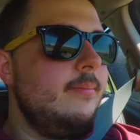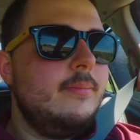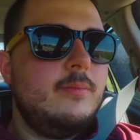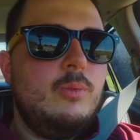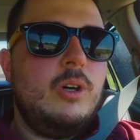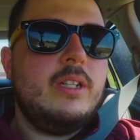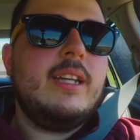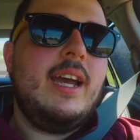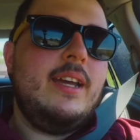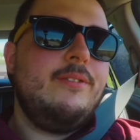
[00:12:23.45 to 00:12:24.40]
One
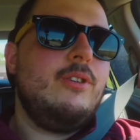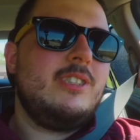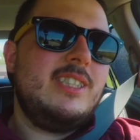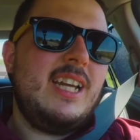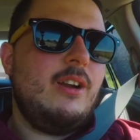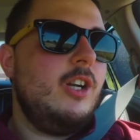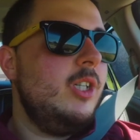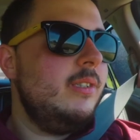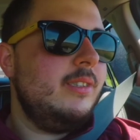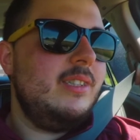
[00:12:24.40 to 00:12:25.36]
guy unfortunately got
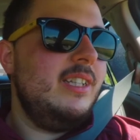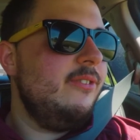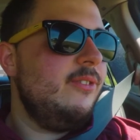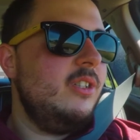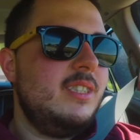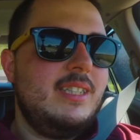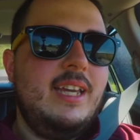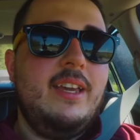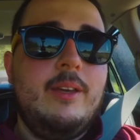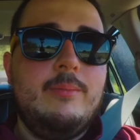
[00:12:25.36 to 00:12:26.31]
hurt in the first
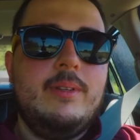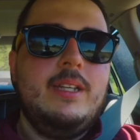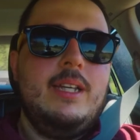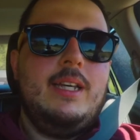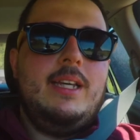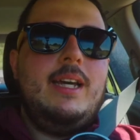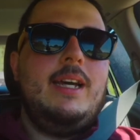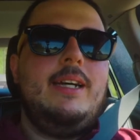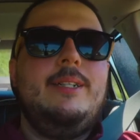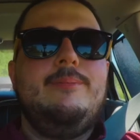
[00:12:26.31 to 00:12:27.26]
game,
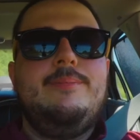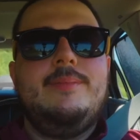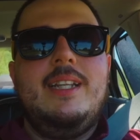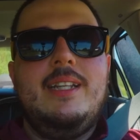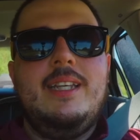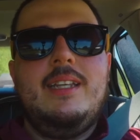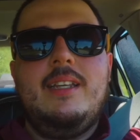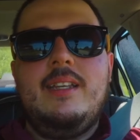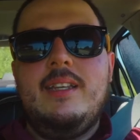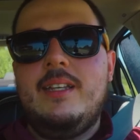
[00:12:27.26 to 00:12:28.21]
and
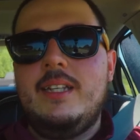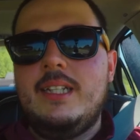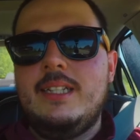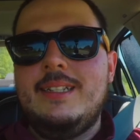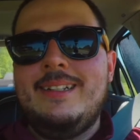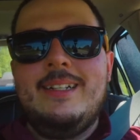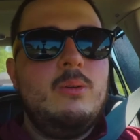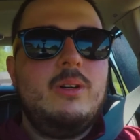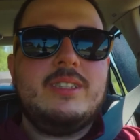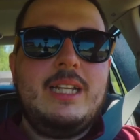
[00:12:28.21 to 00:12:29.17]
he
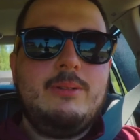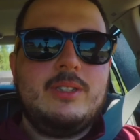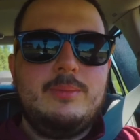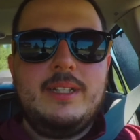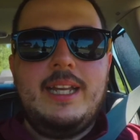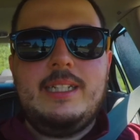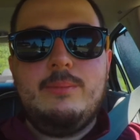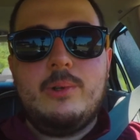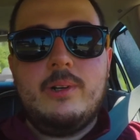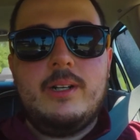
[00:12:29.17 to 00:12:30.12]
wasn't able to play
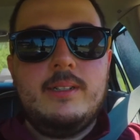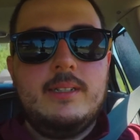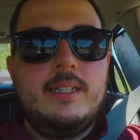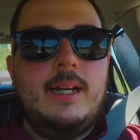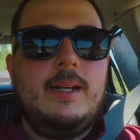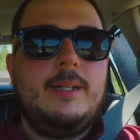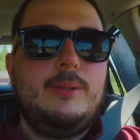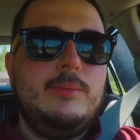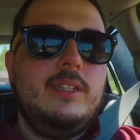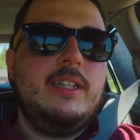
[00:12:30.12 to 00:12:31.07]
anymore.
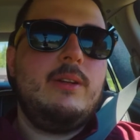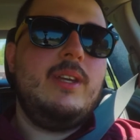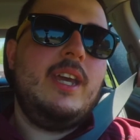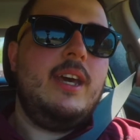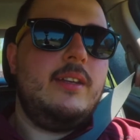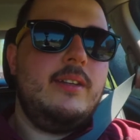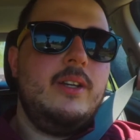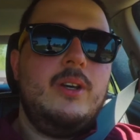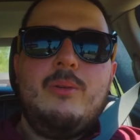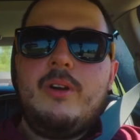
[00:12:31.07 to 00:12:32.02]
And then we had
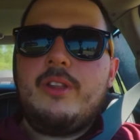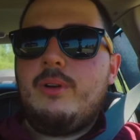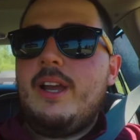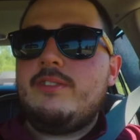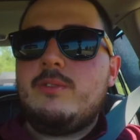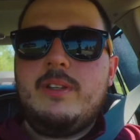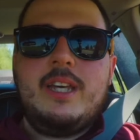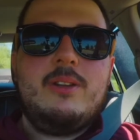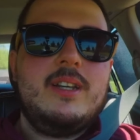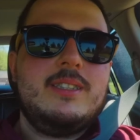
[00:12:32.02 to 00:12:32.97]
one of the refs
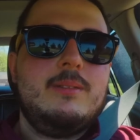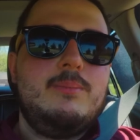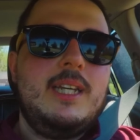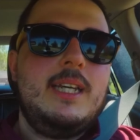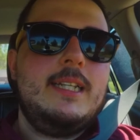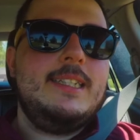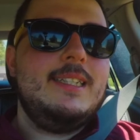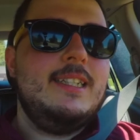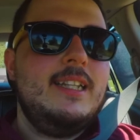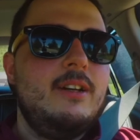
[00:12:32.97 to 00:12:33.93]
played with us a bit,
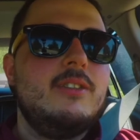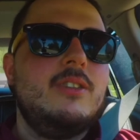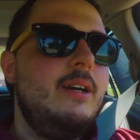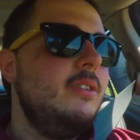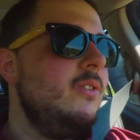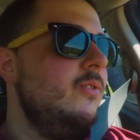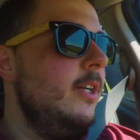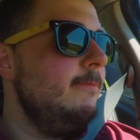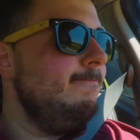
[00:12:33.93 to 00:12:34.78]
and that was fun.